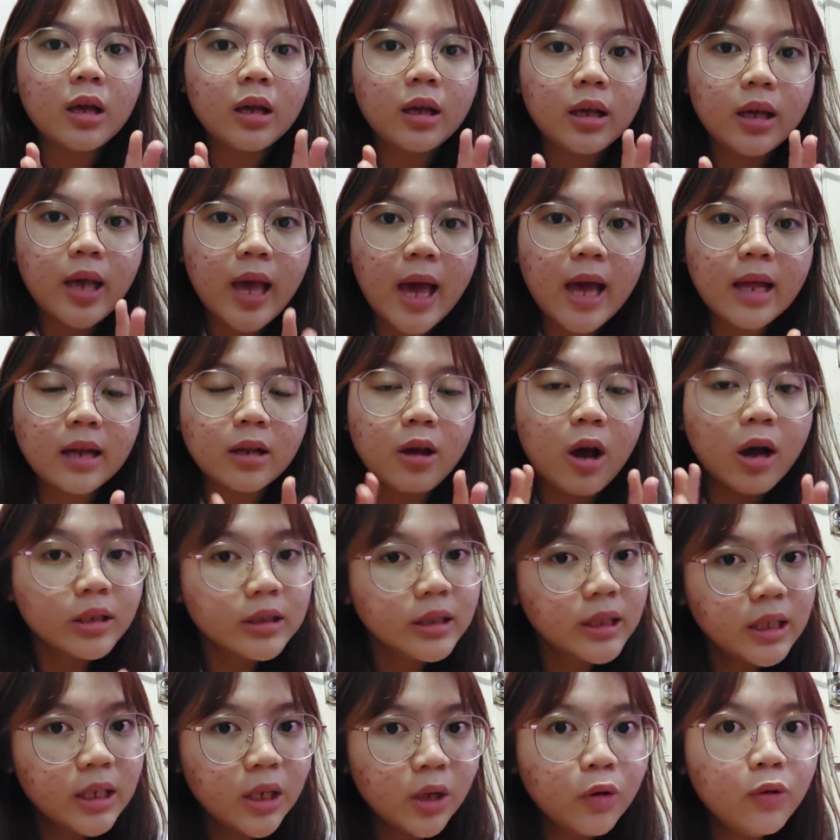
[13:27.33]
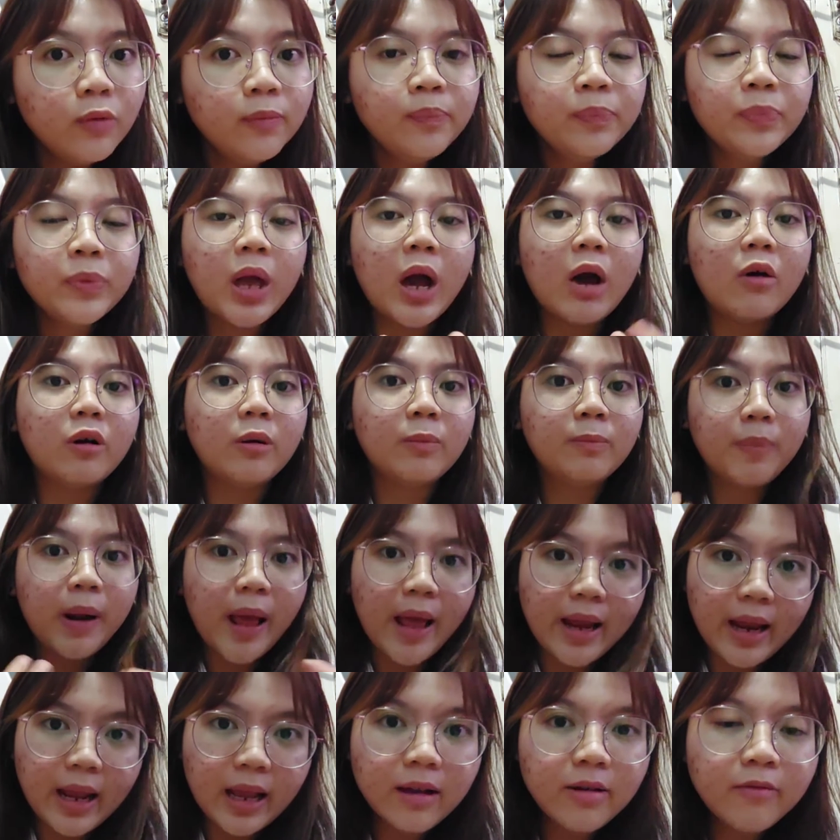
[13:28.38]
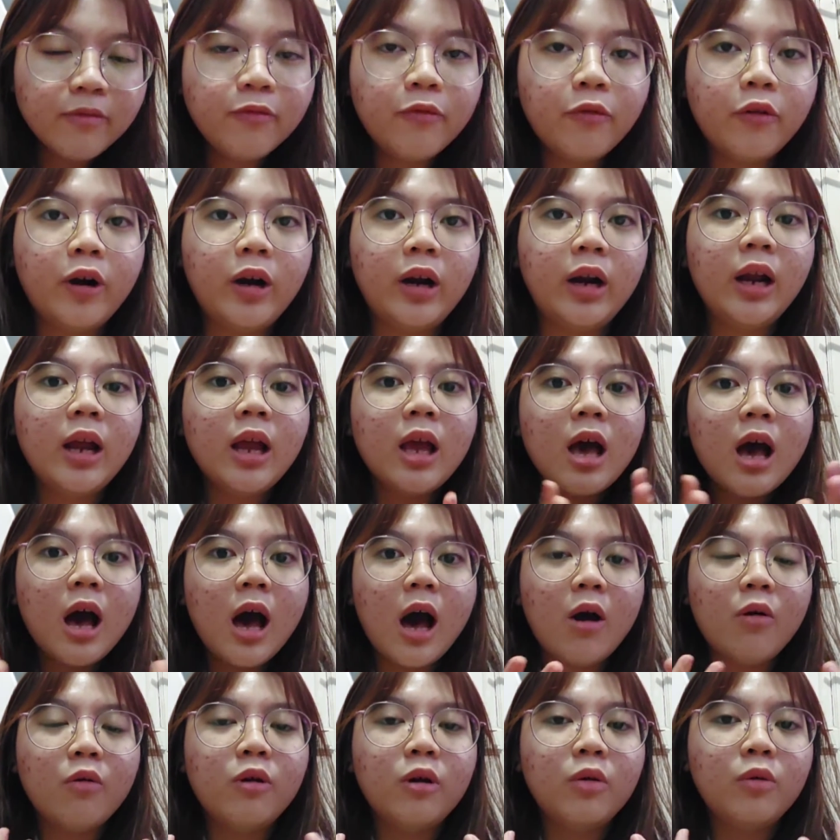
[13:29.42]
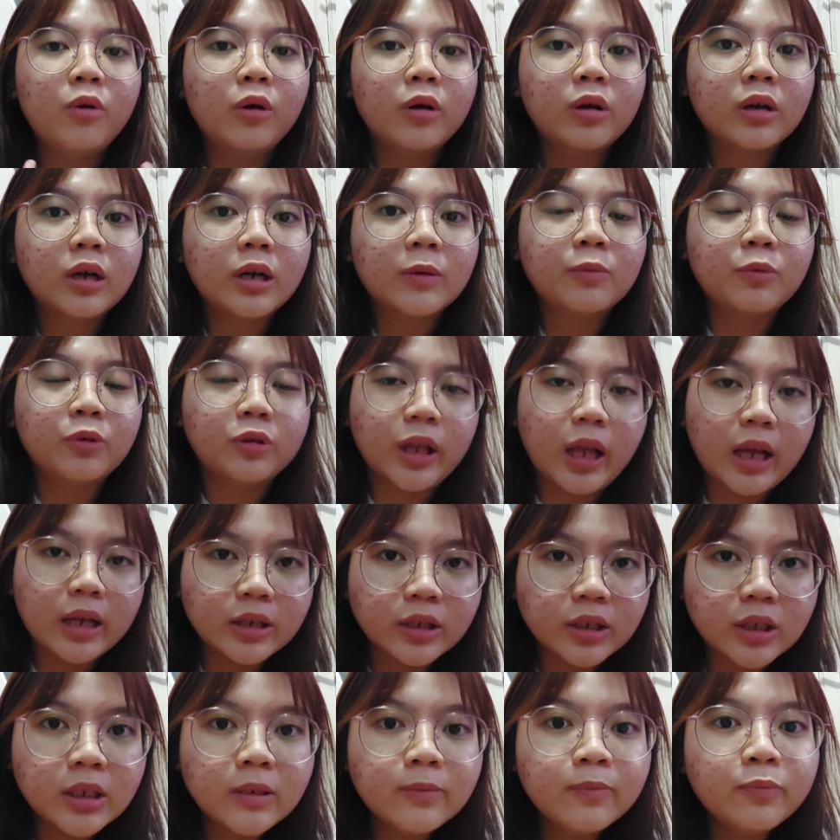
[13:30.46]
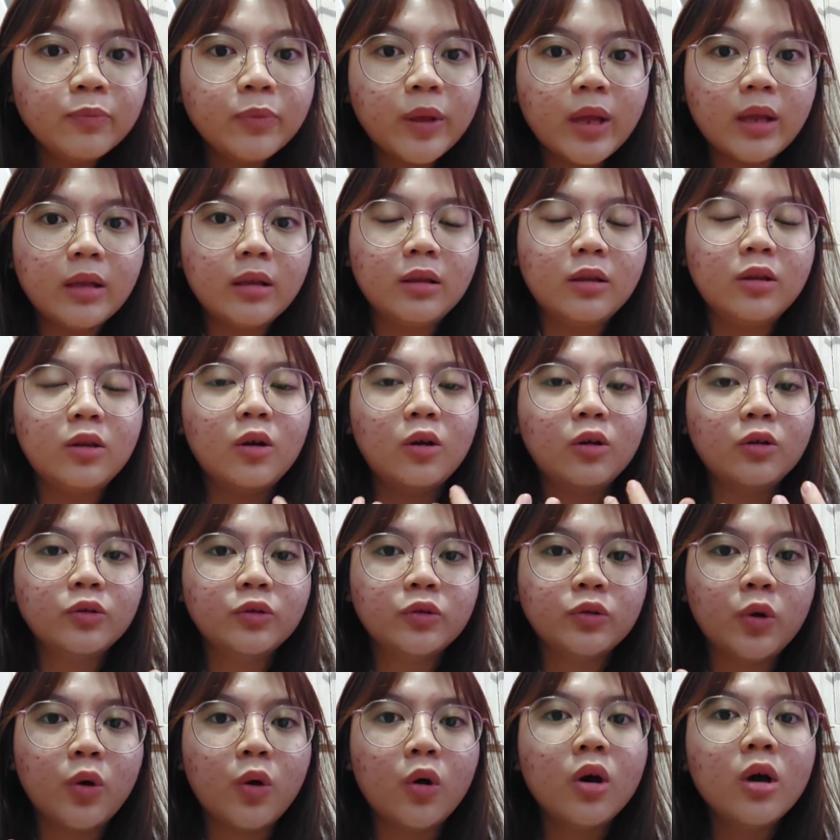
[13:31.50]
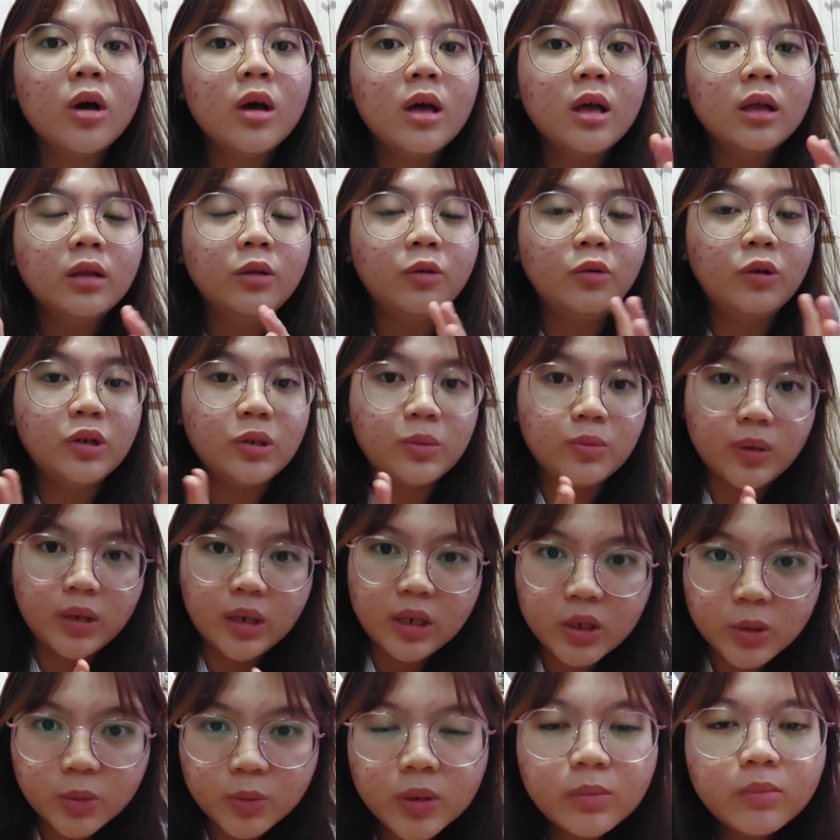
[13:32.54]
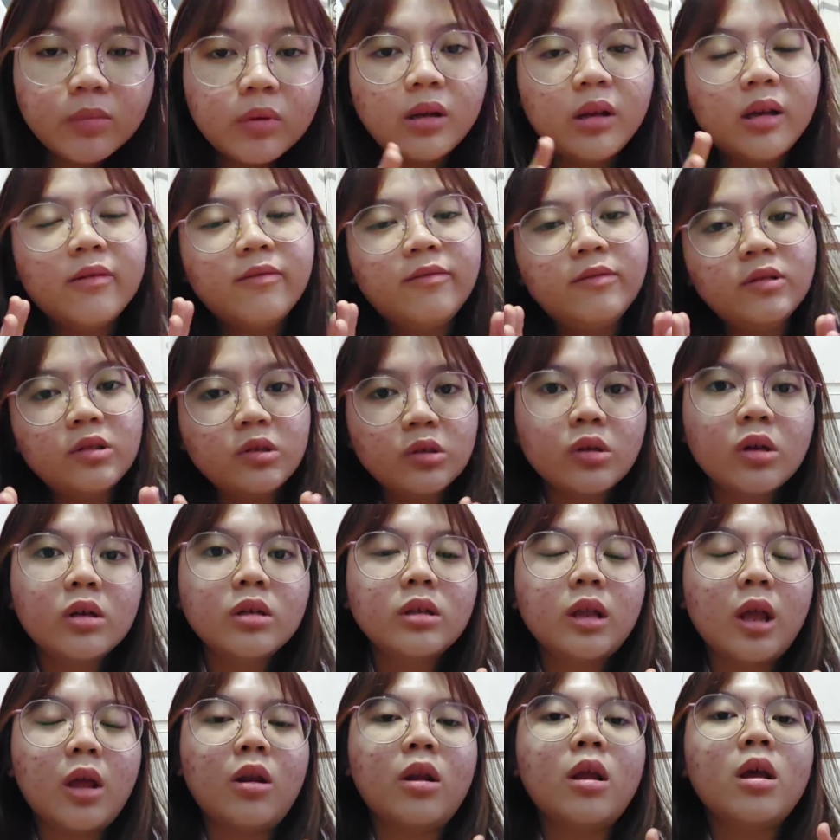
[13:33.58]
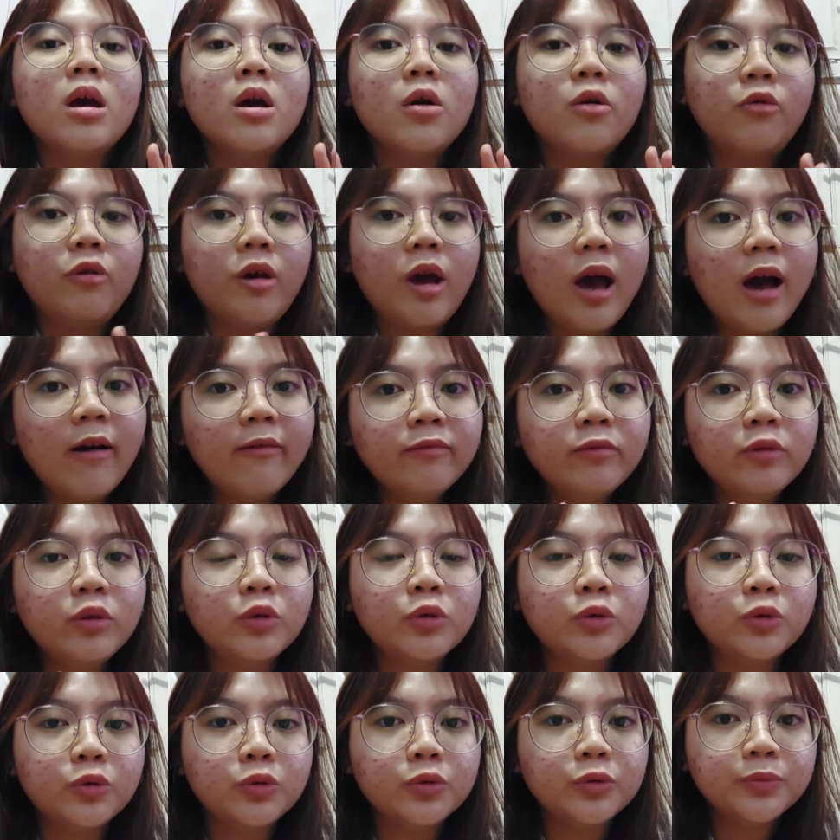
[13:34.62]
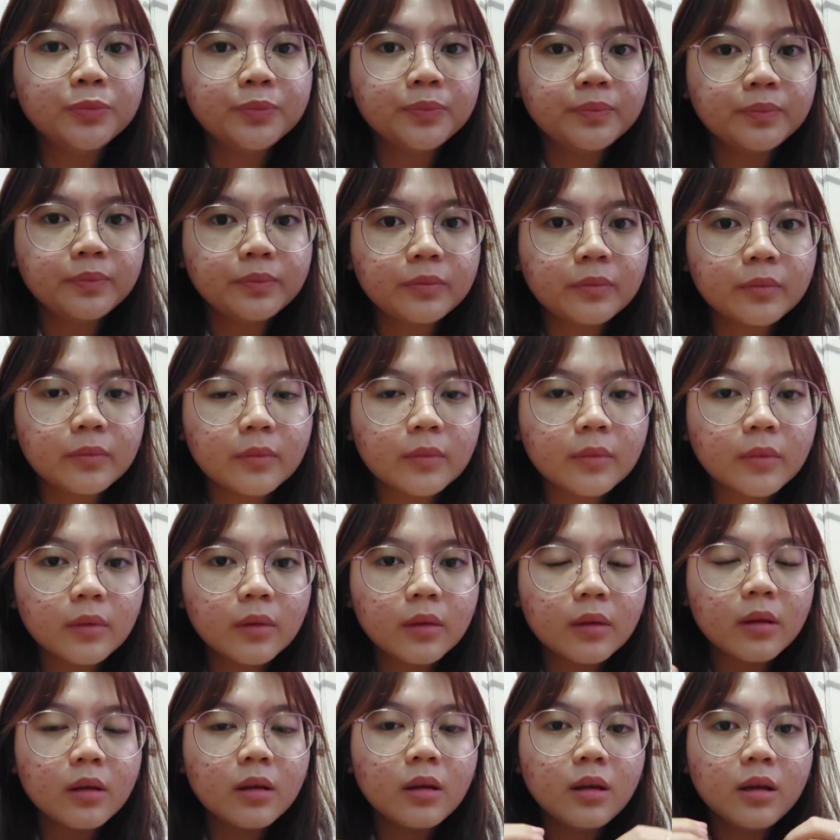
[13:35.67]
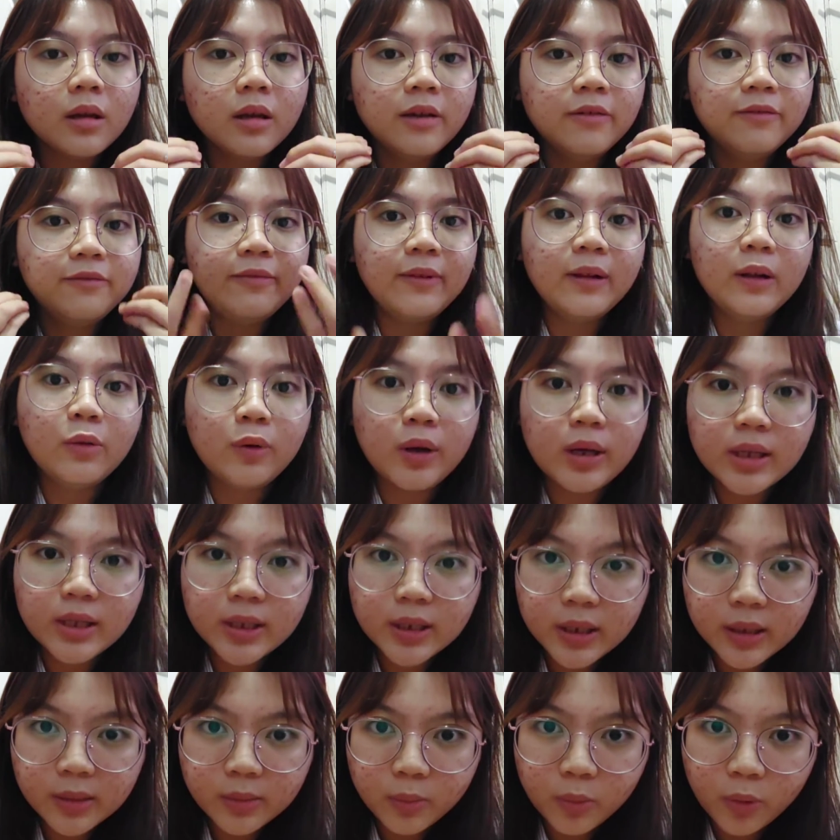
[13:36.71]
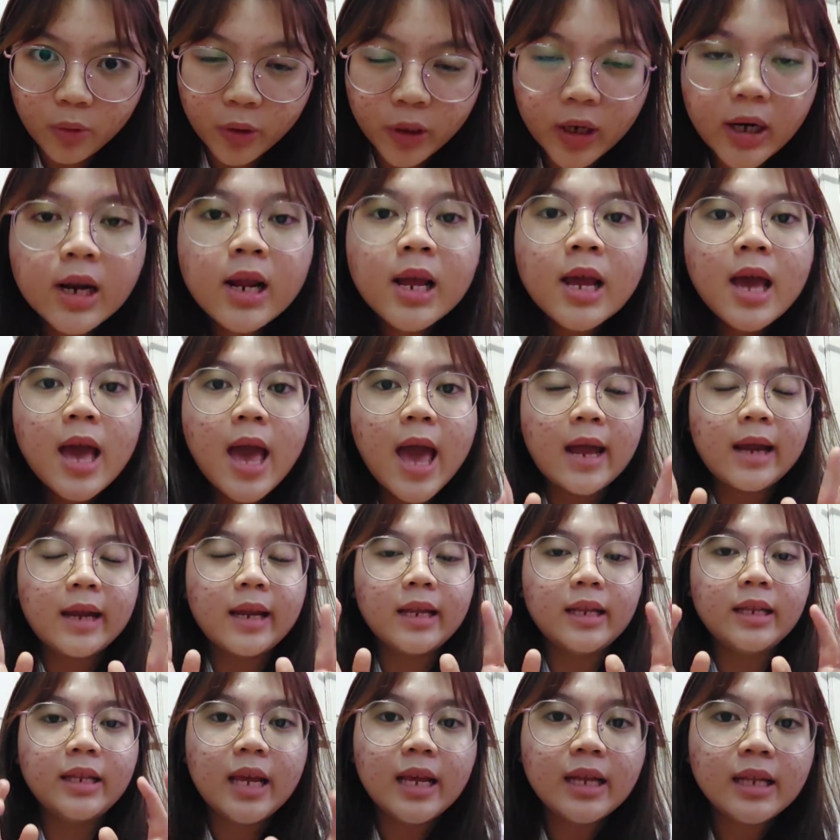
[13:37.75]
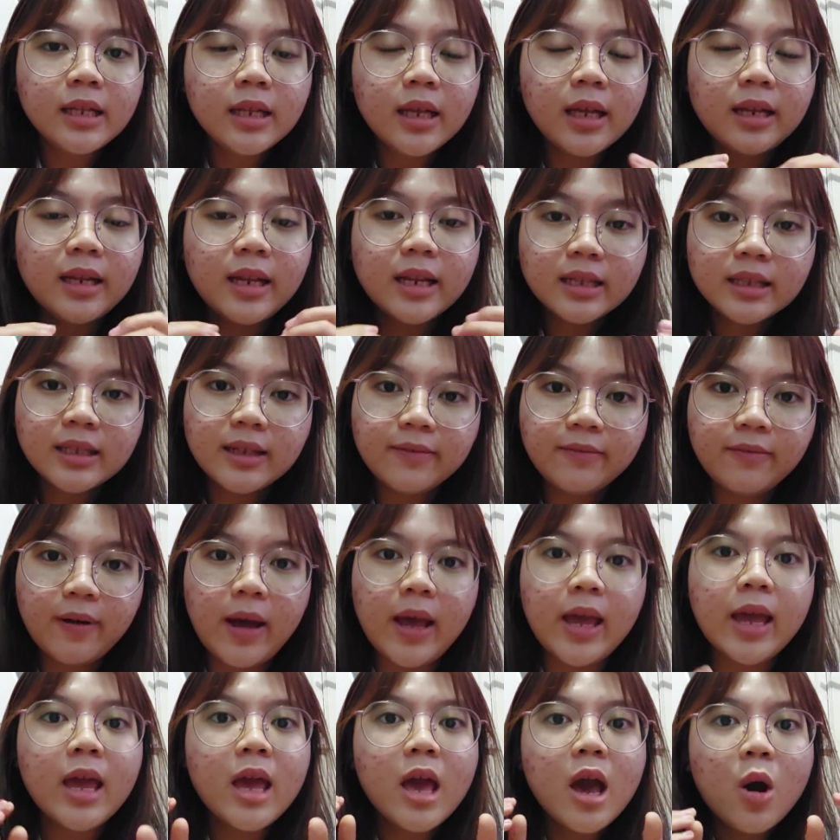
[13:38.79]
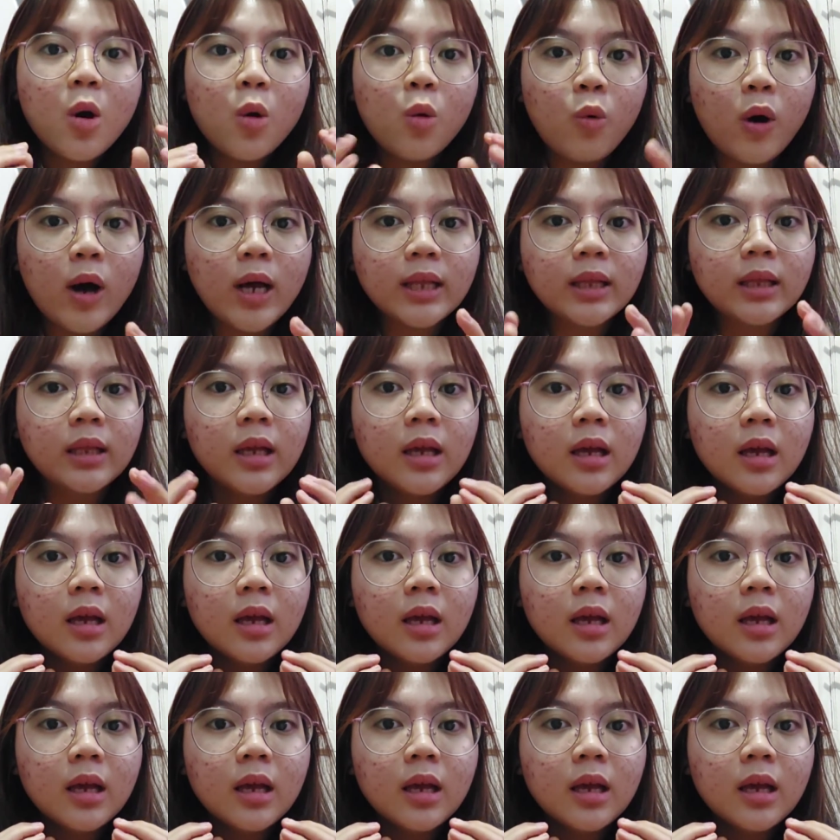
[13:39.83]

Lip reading: can continue our planning for our worker protection and also the risk management. But if it's not, then we have to evaluate it more and identify what